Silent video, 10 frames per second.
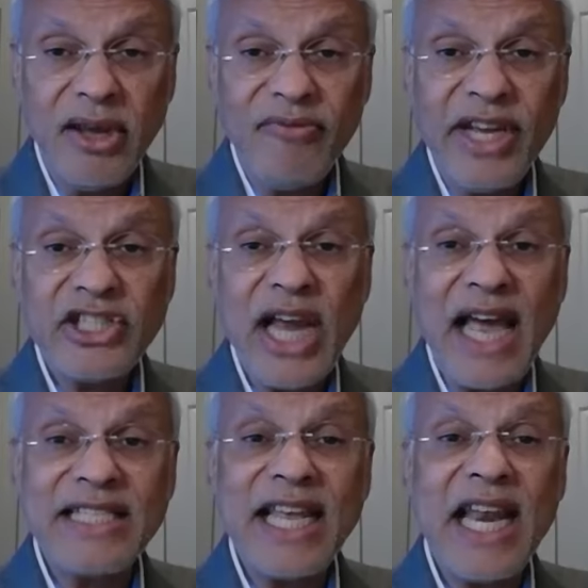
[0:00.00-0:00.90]
which
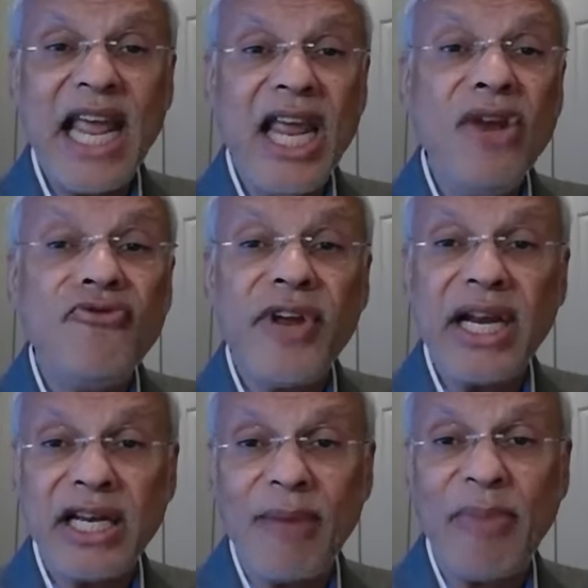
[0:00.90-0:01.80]
has an
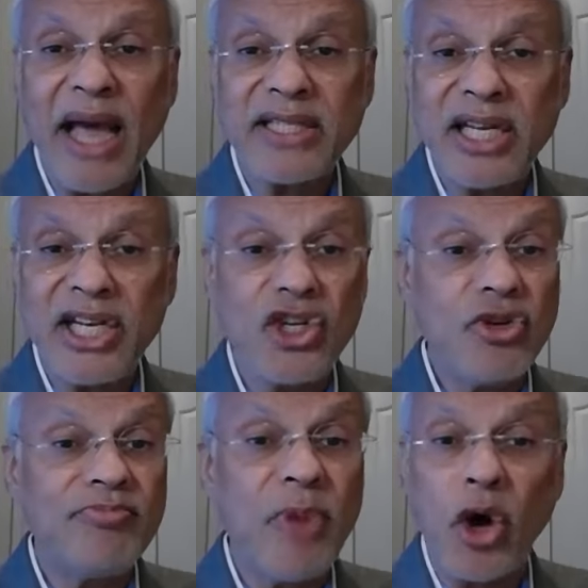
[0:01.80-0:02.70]
infinite capacity to
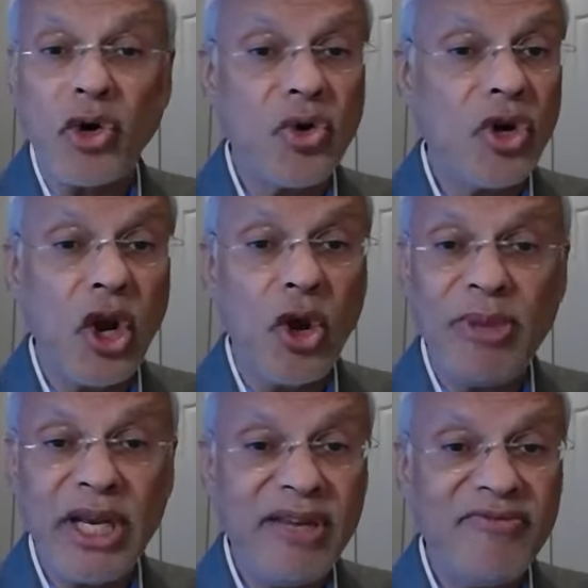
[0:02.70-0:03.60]
borrow
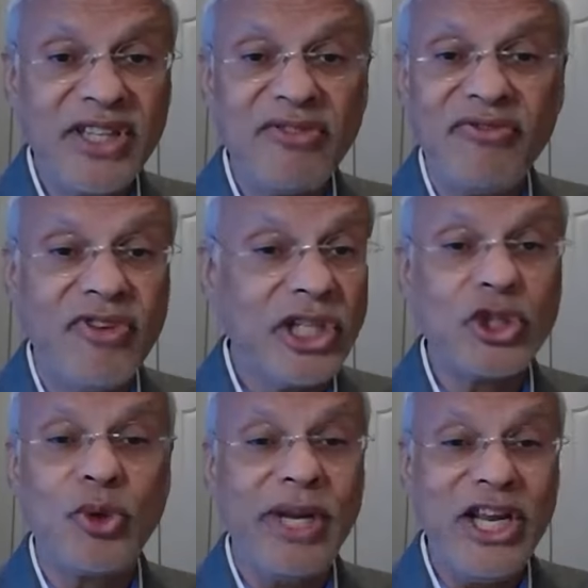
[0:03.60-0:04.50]
globally with
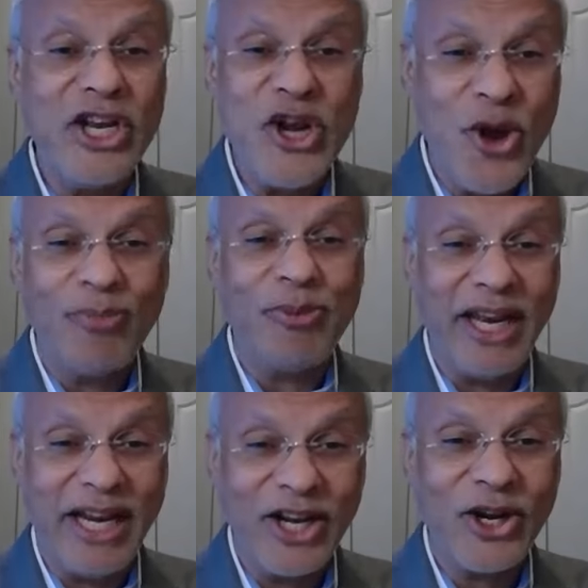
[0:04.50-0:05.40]
virtually no
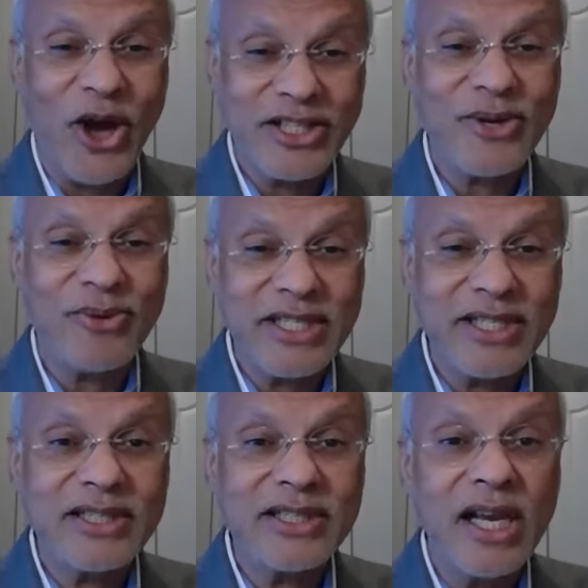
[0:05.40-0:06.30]
political consequences,